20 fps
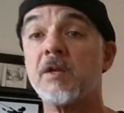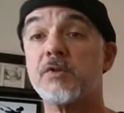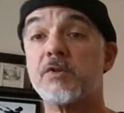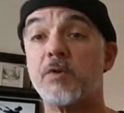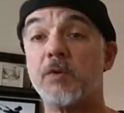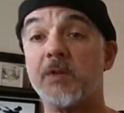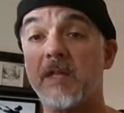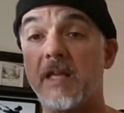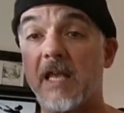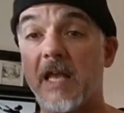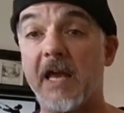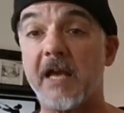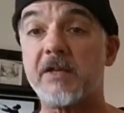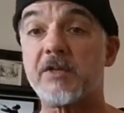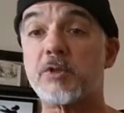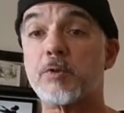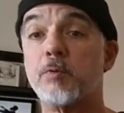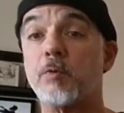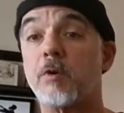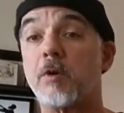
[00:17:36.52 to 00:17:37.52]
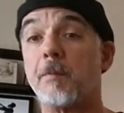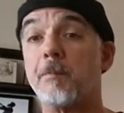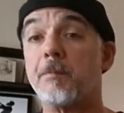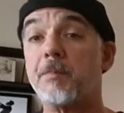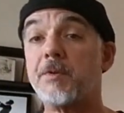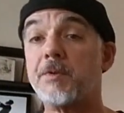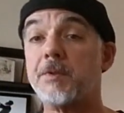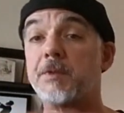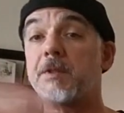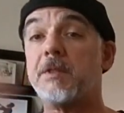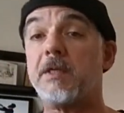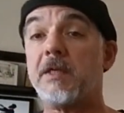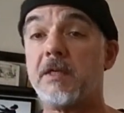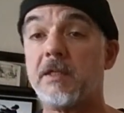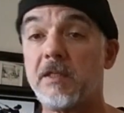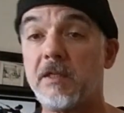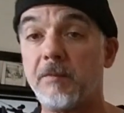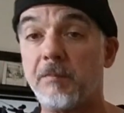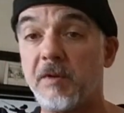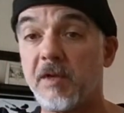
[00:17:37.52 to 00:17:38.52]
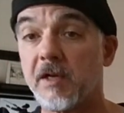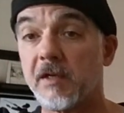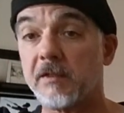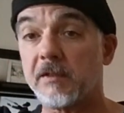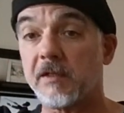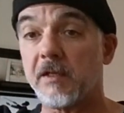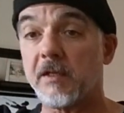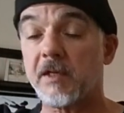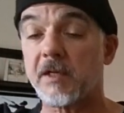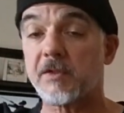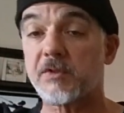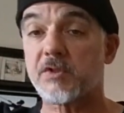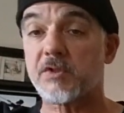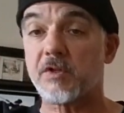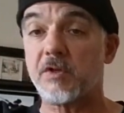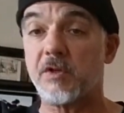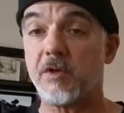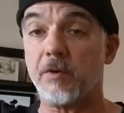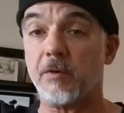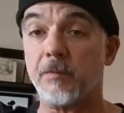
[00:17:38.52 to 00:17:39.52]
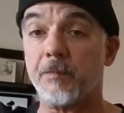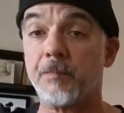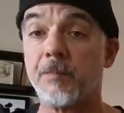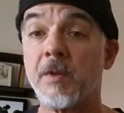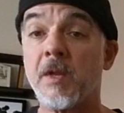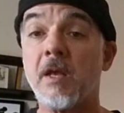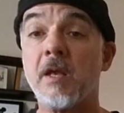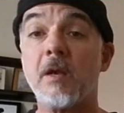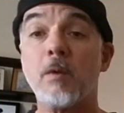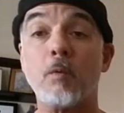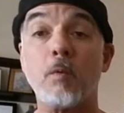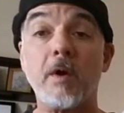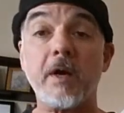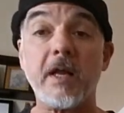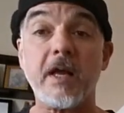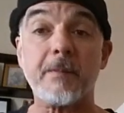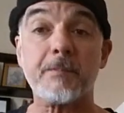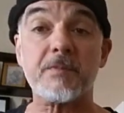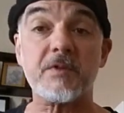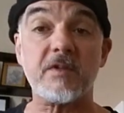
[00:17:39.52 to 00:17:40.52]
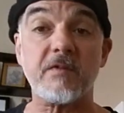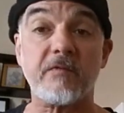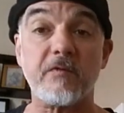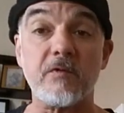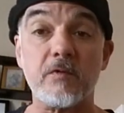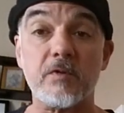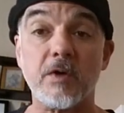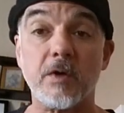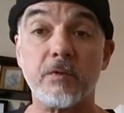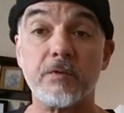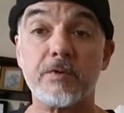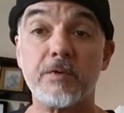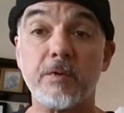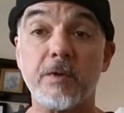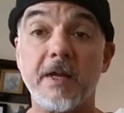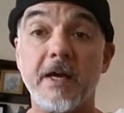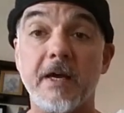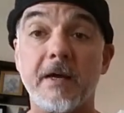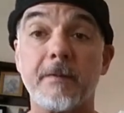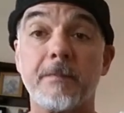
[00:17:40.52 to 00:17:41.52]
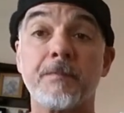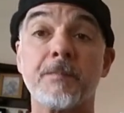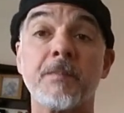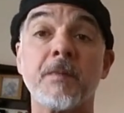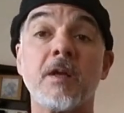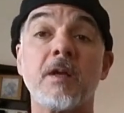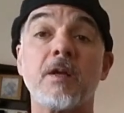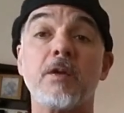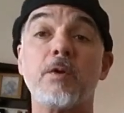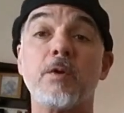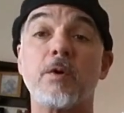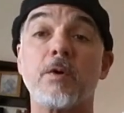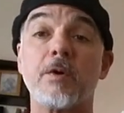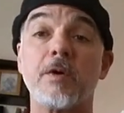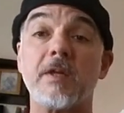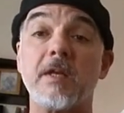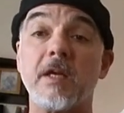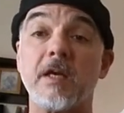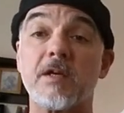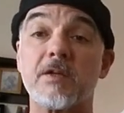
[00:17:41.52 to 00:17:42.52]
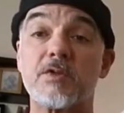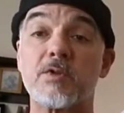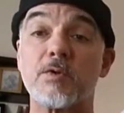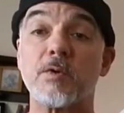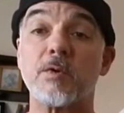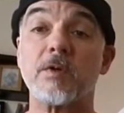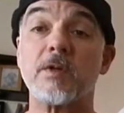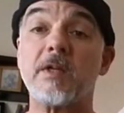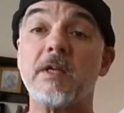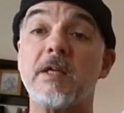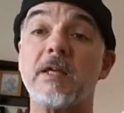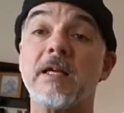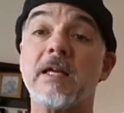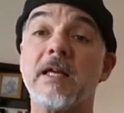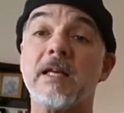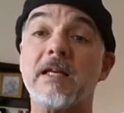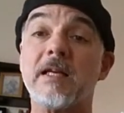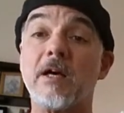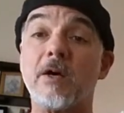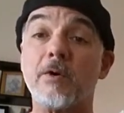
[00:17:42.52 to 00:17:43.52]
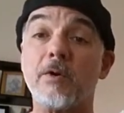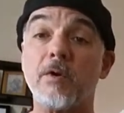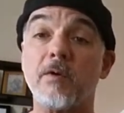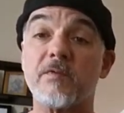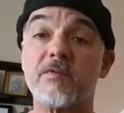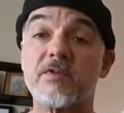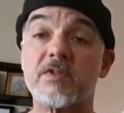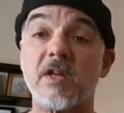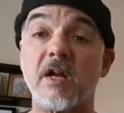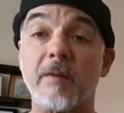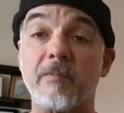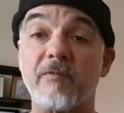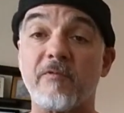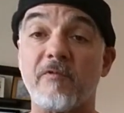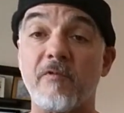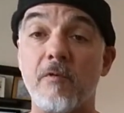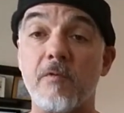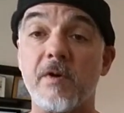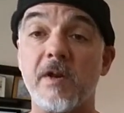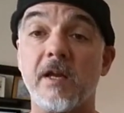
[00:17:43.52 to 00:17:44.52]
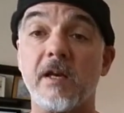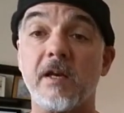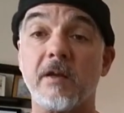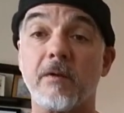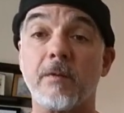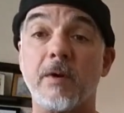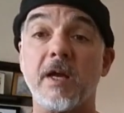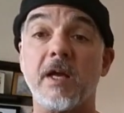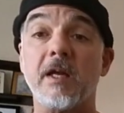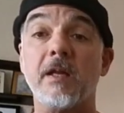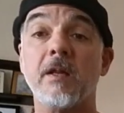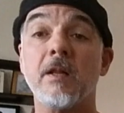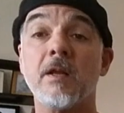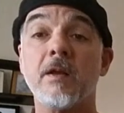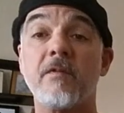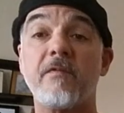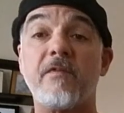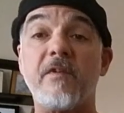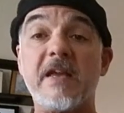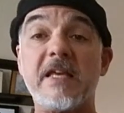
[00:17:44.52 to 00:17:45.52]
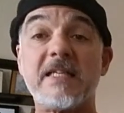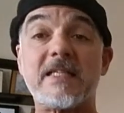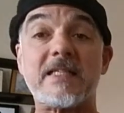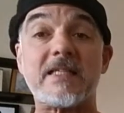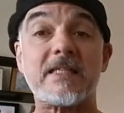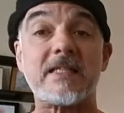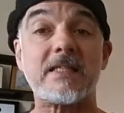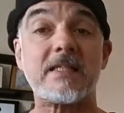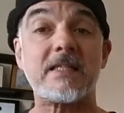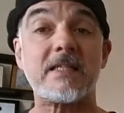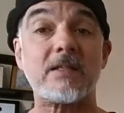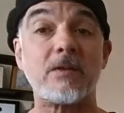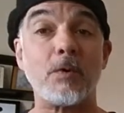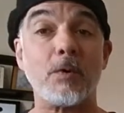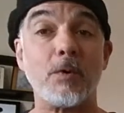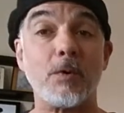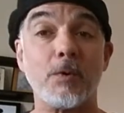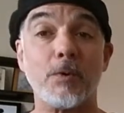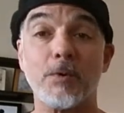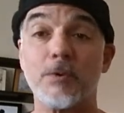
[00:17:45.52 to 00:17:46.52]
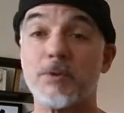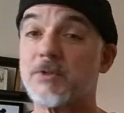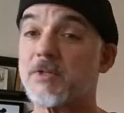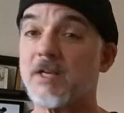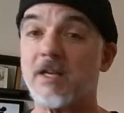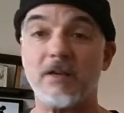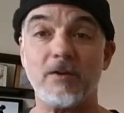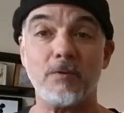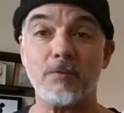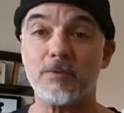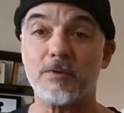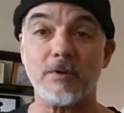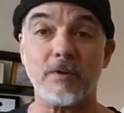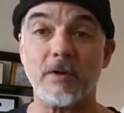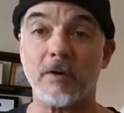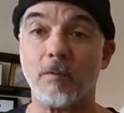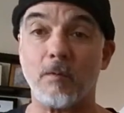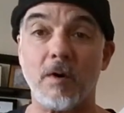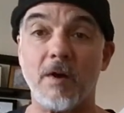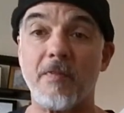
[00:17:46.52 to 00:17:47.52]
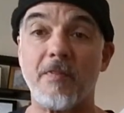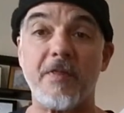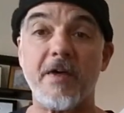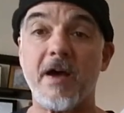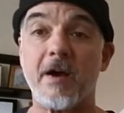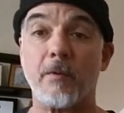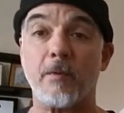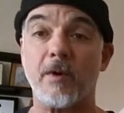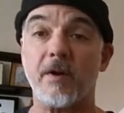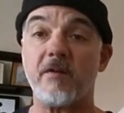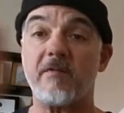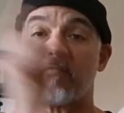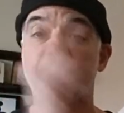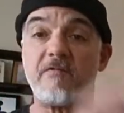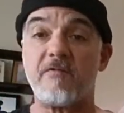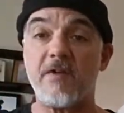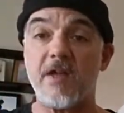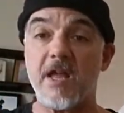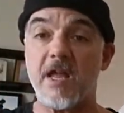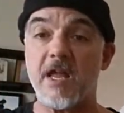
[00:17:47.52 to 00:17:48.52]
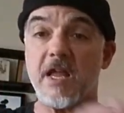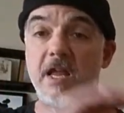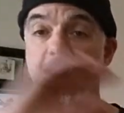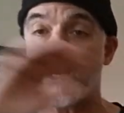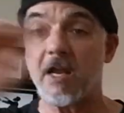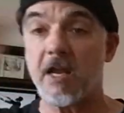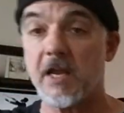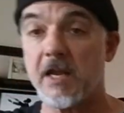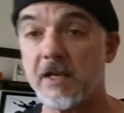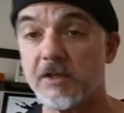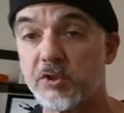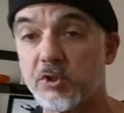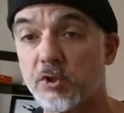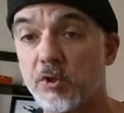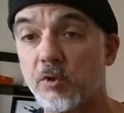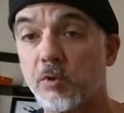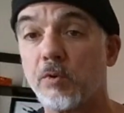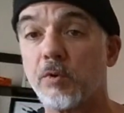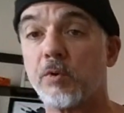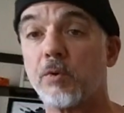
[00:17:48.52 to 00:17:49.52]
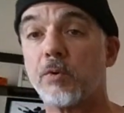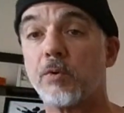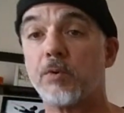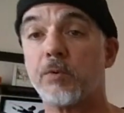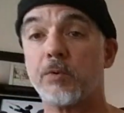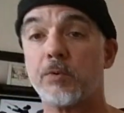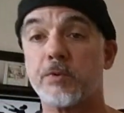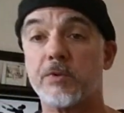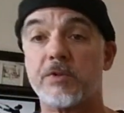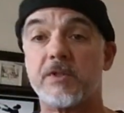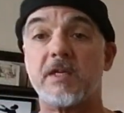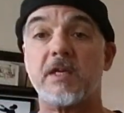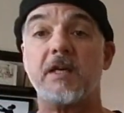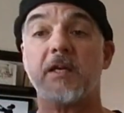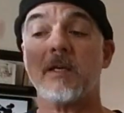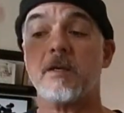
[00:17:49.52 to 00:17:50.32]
So the S will completely be on the next note. What happens if you don't do that? You go to the S early, now you've stopped phonating, right? Festose, you do not want that one. Festose.